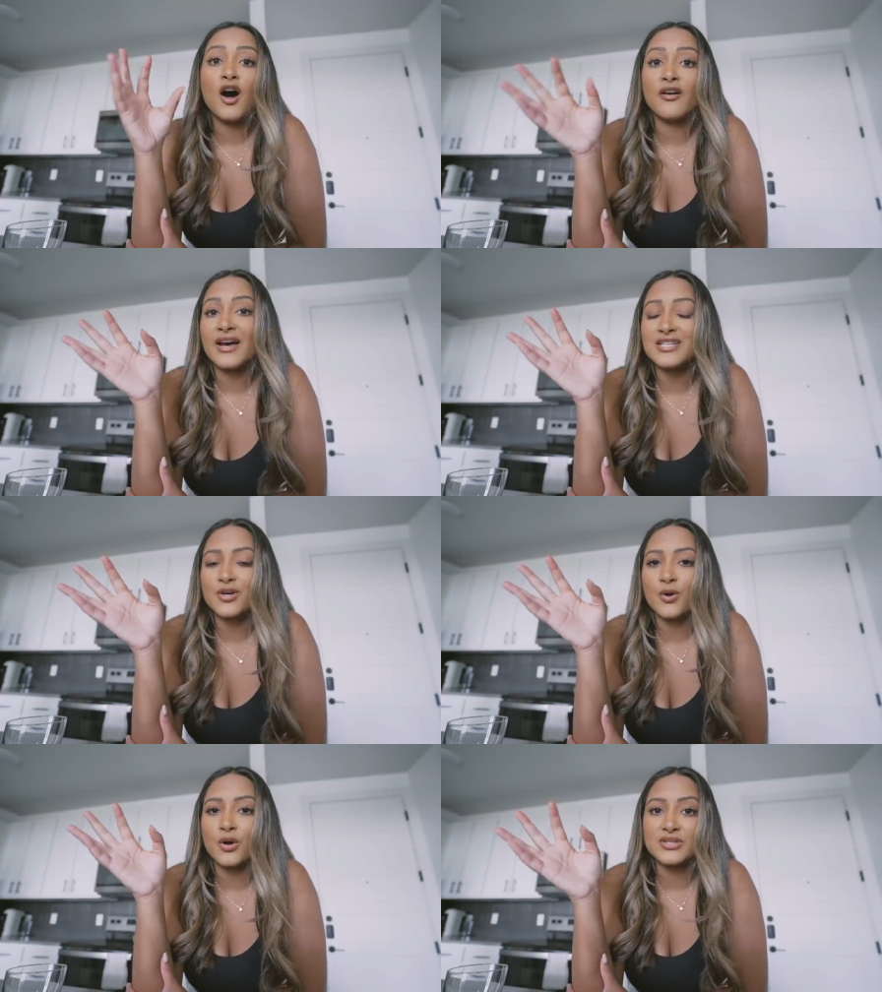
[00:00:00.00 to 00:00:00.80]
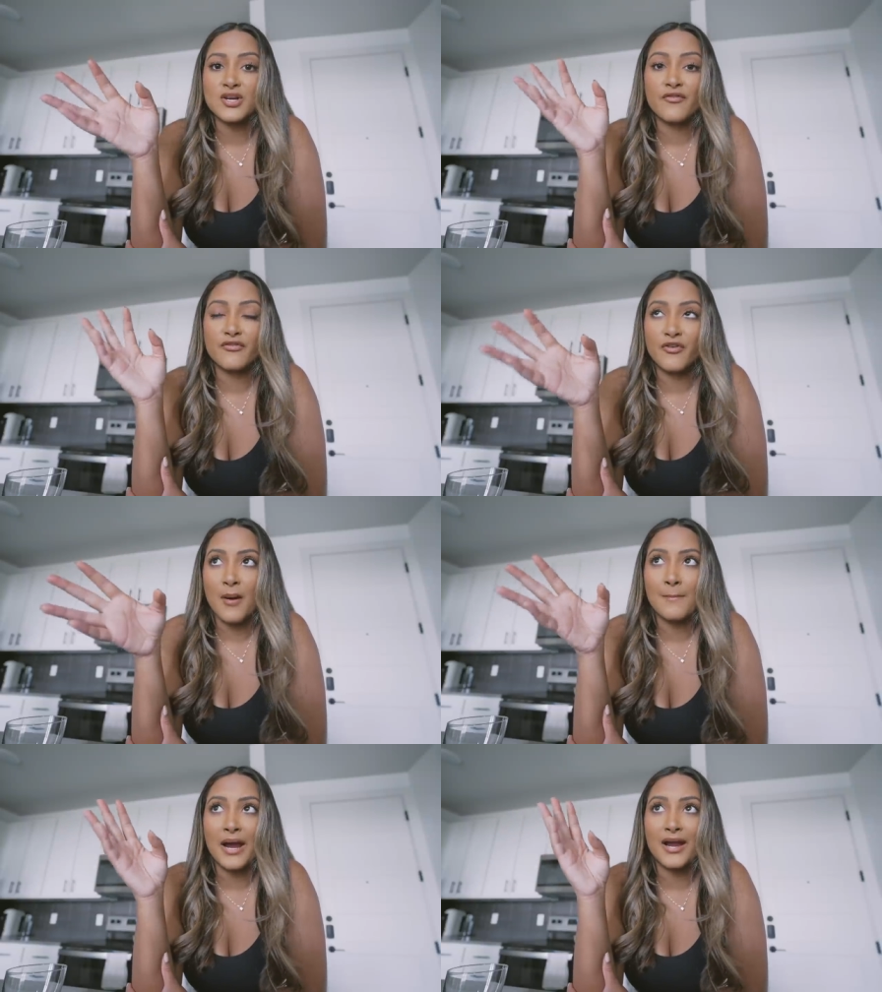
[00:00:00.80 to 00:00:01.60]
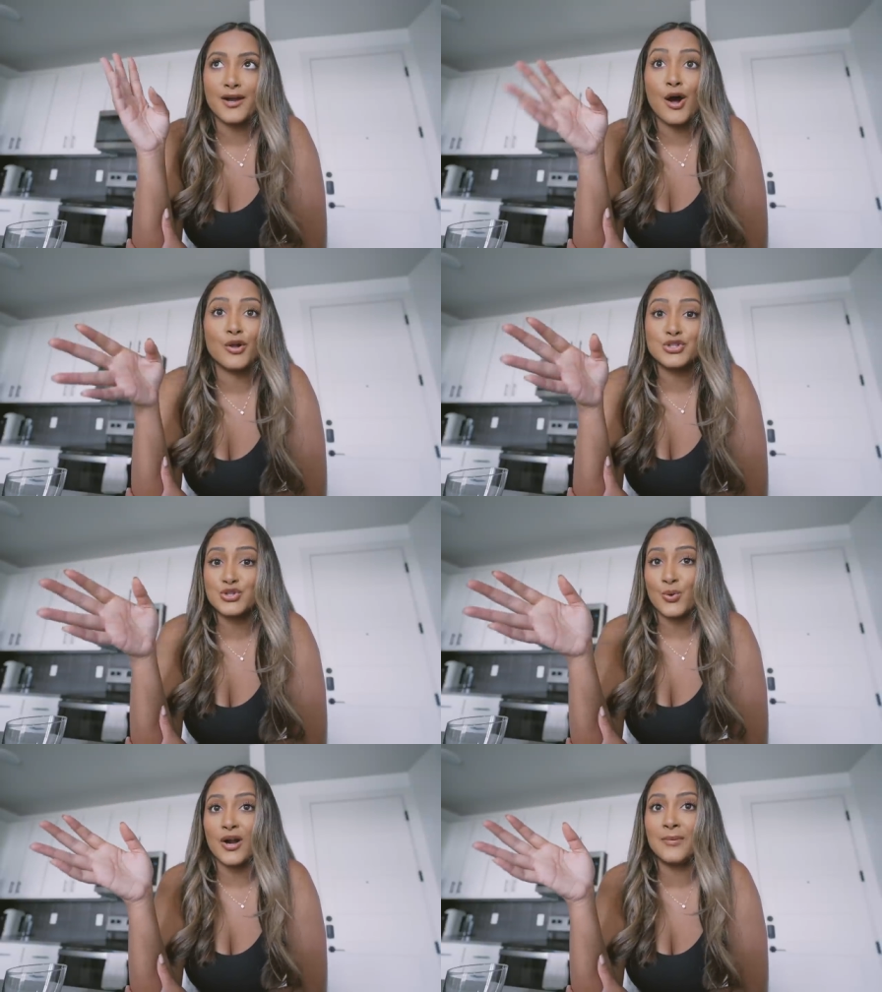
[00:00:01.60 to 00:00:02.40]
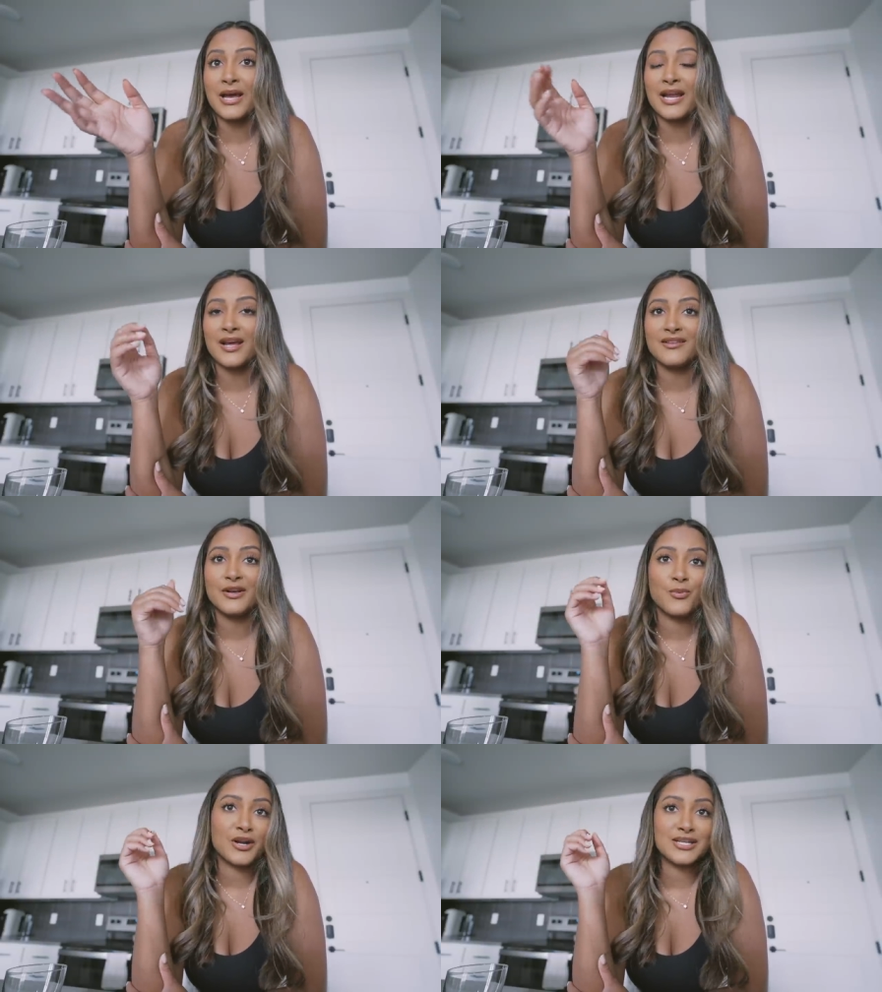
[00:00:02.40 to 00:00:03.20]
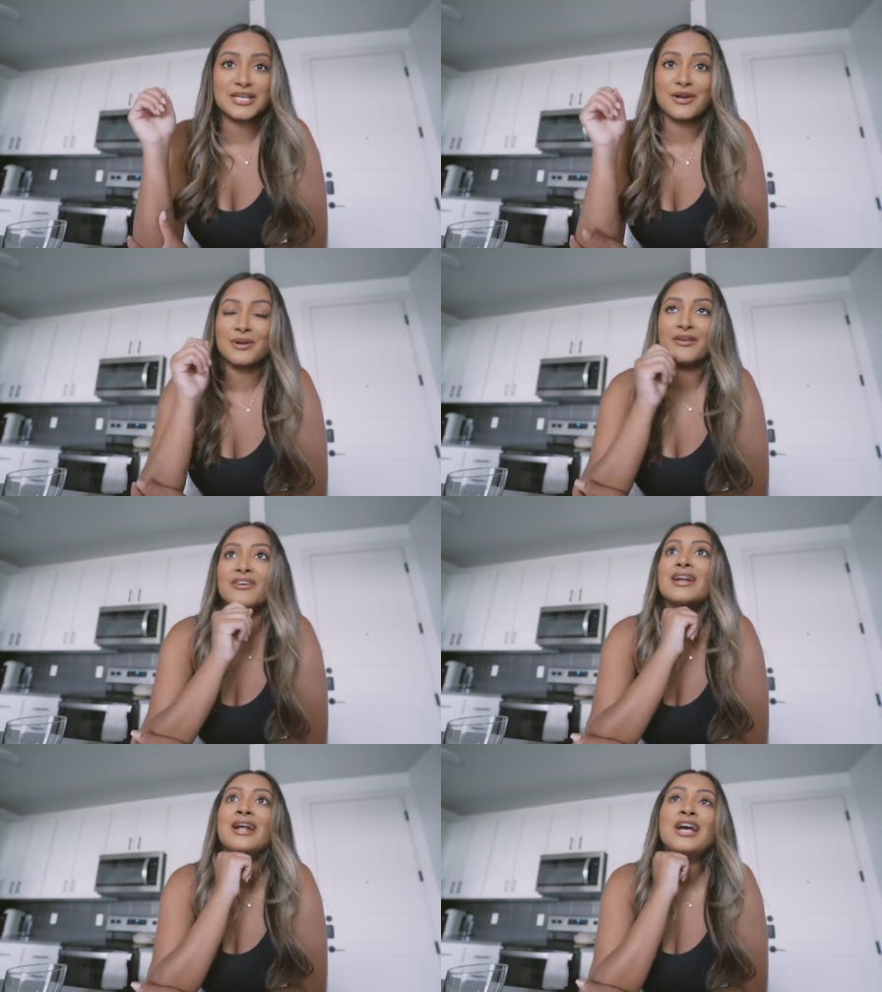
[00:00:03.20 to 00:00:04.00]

All that decor was from my college dorm and I like wanted to get rid of it.